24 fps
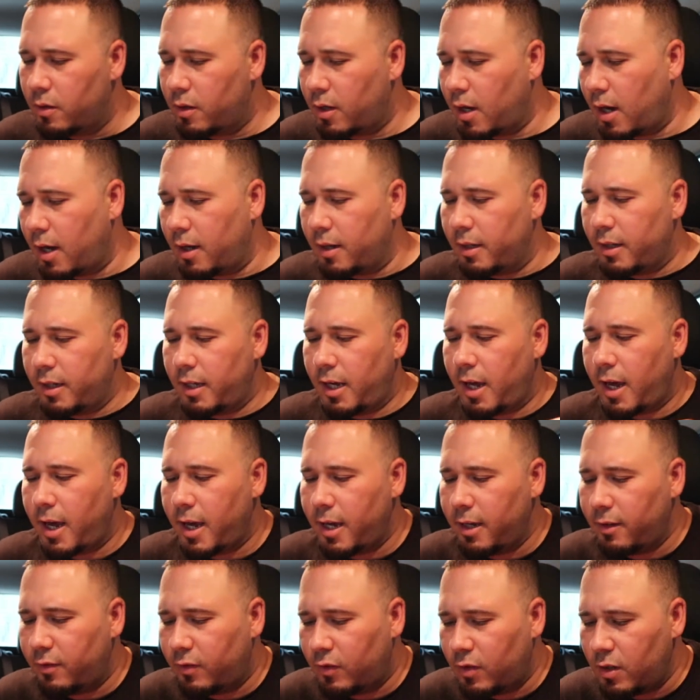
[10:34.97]
Got
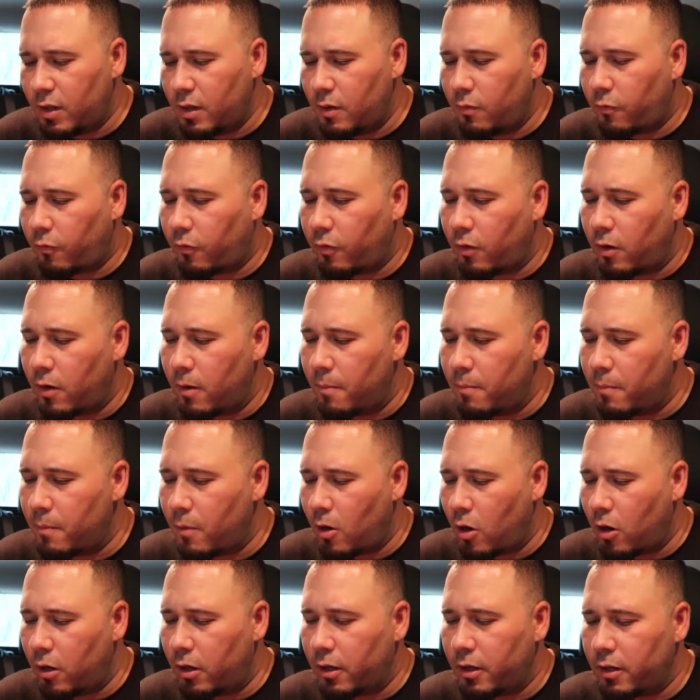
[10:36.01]
Casey from
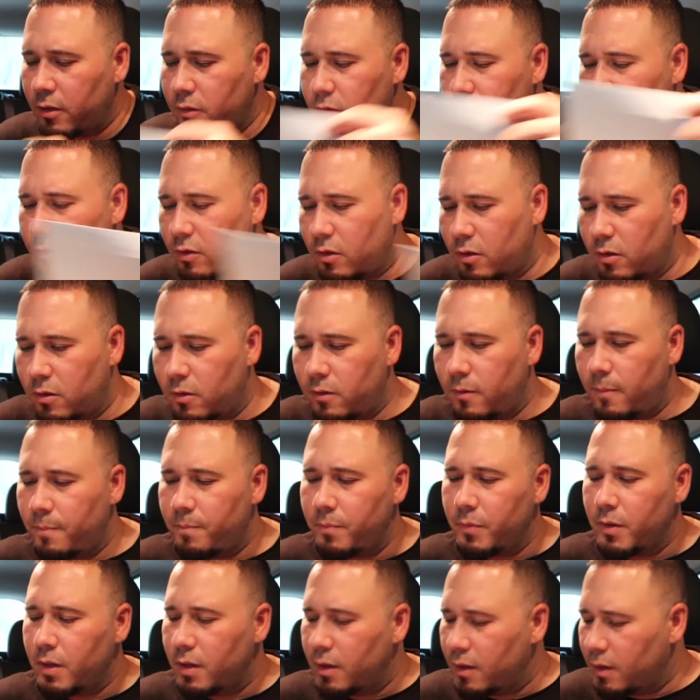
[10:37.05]
Arkansas,
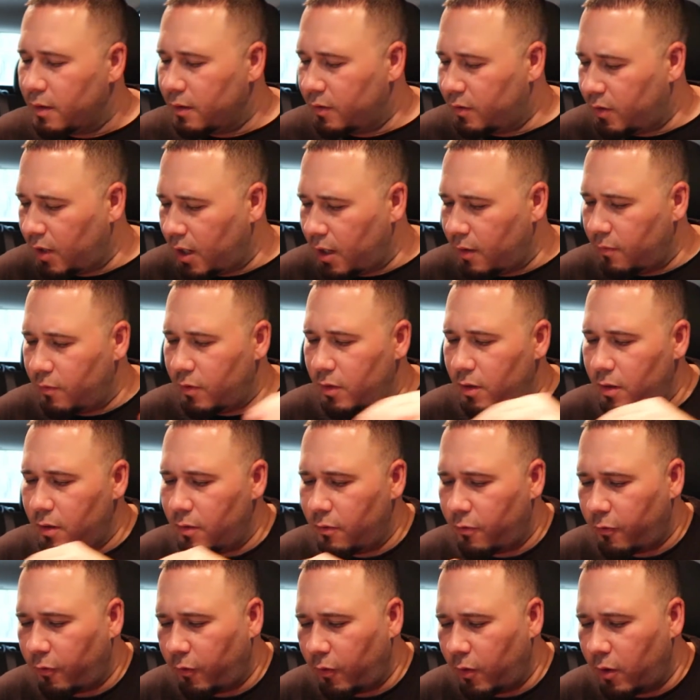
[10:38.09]

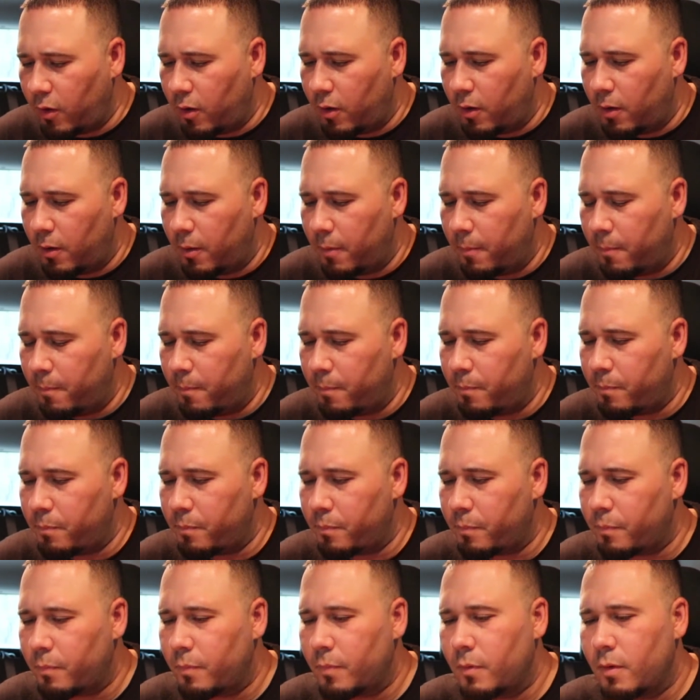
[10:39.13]
David from
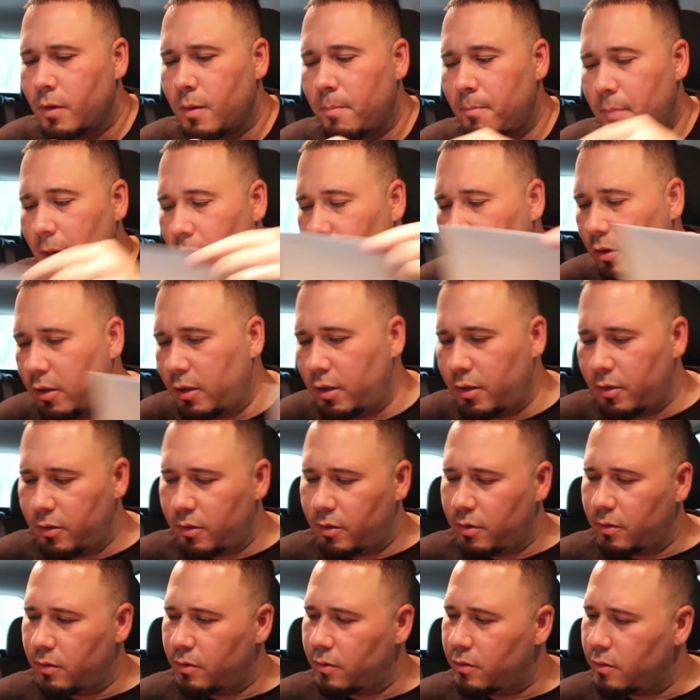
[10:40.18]
Maryland.
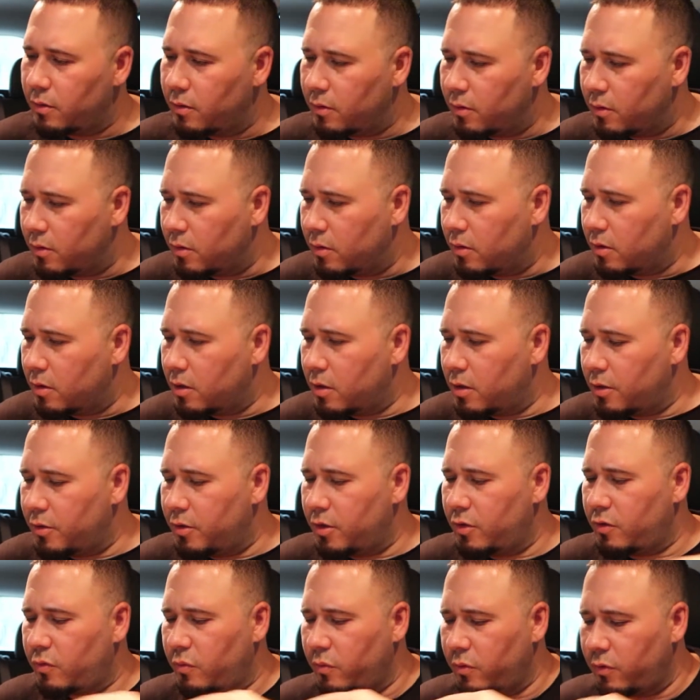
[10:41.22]
Uh,
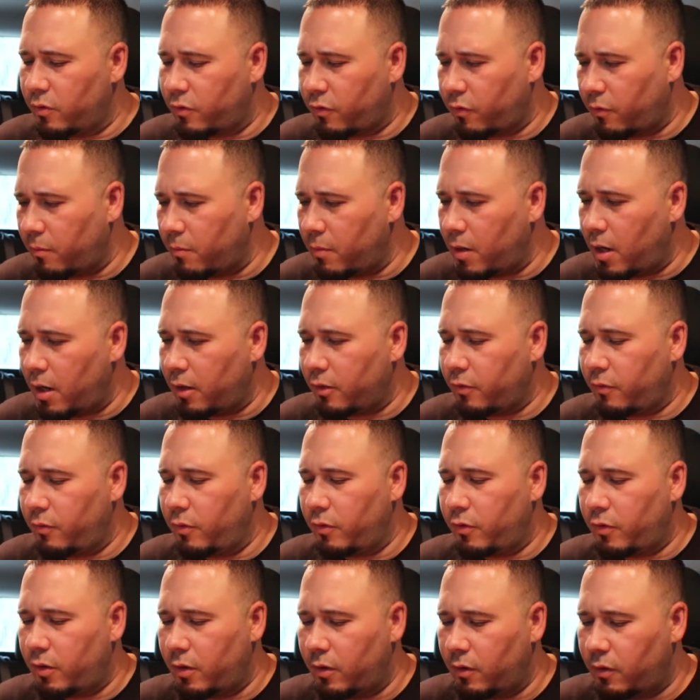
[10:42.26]
this one's from
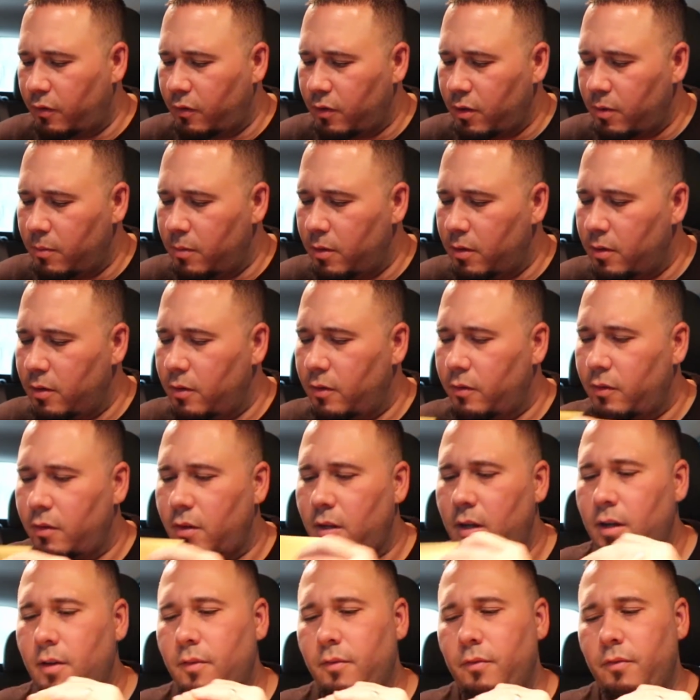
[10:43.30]
Knoxville, Tennessee, but it doesn't
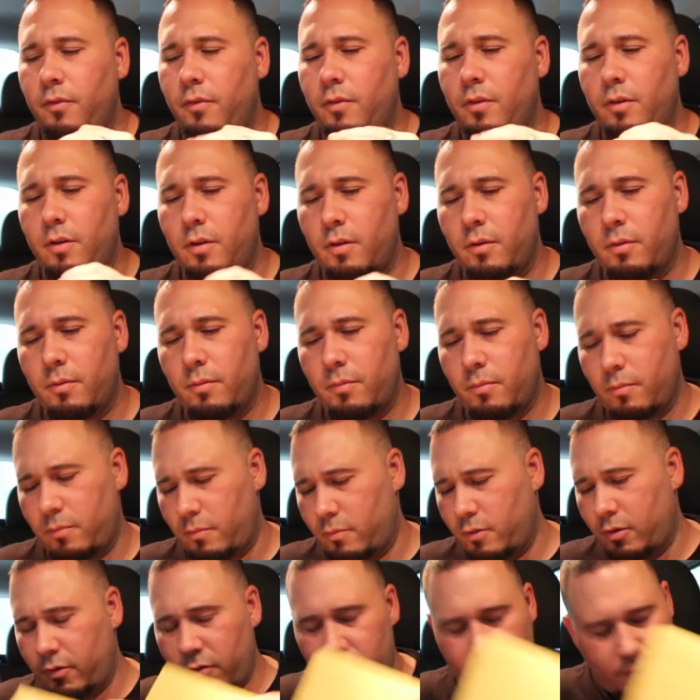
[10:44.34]
have uh,
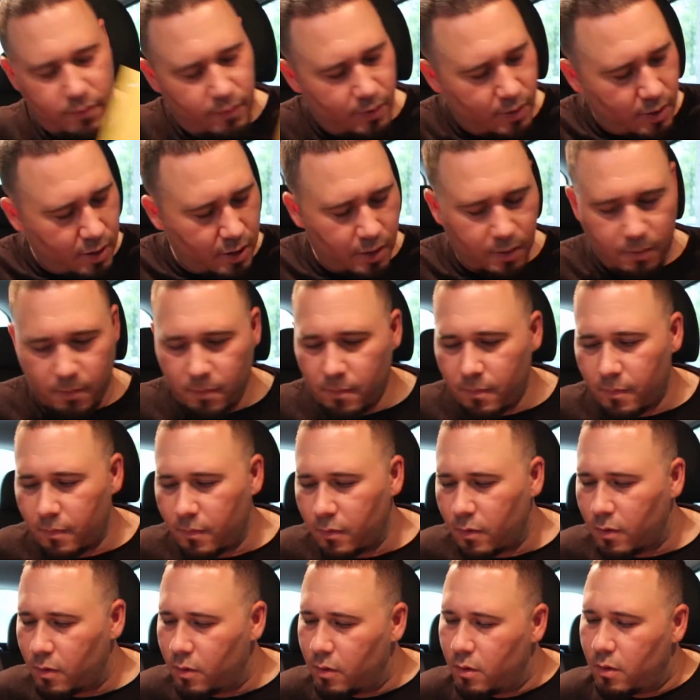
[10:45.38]
doesn't have a name.
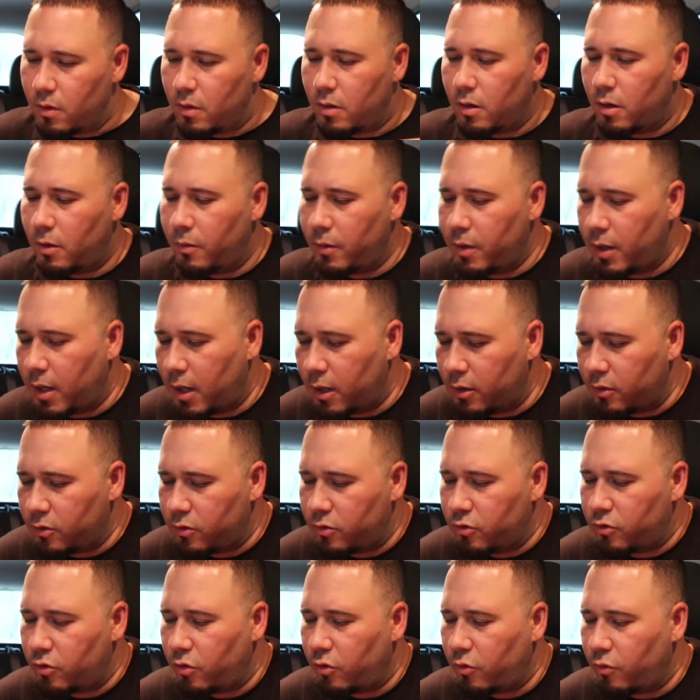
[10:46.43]
Uh, we got
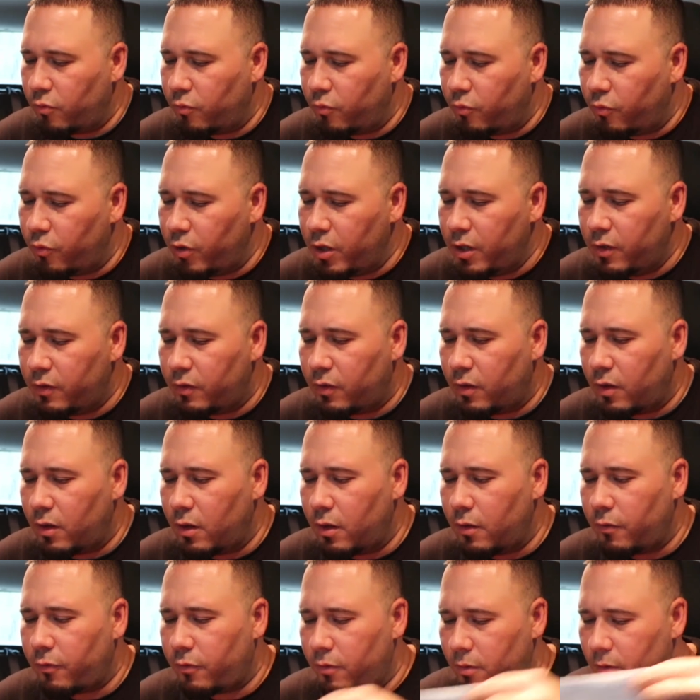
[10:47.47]

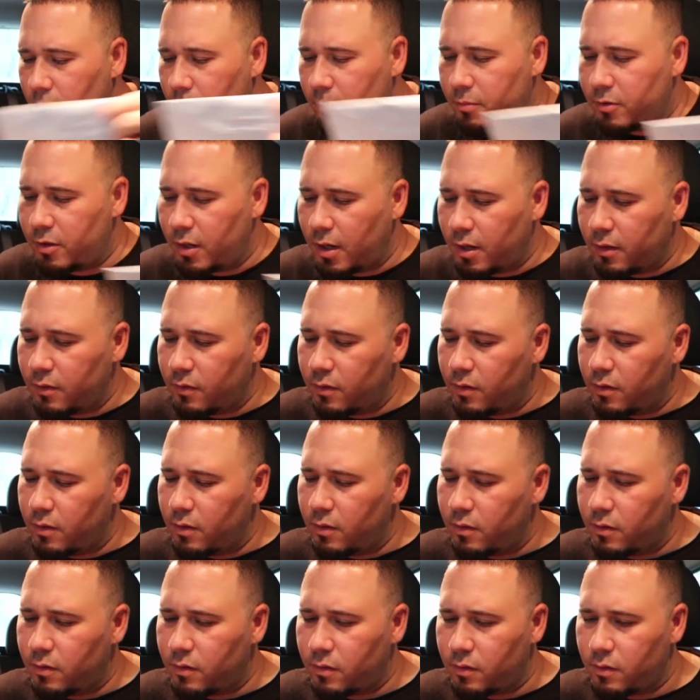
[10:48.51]
Teresa from
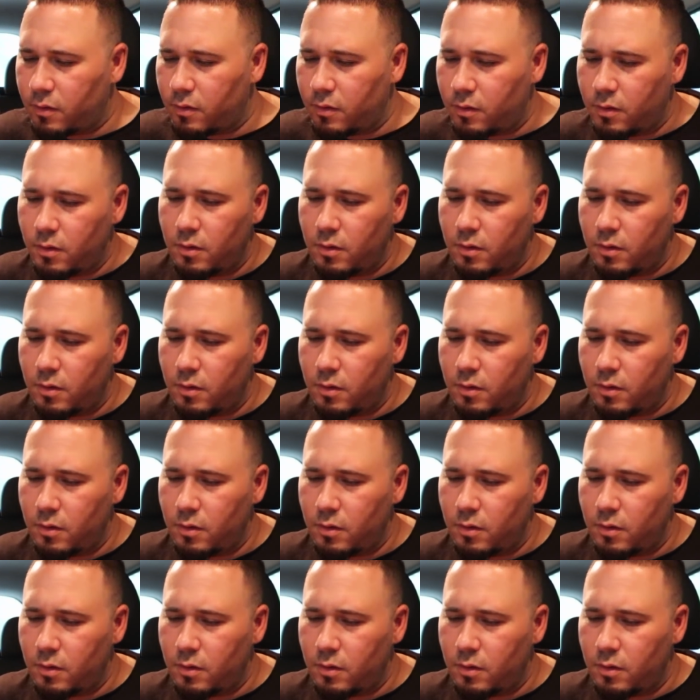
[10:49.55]
Texas,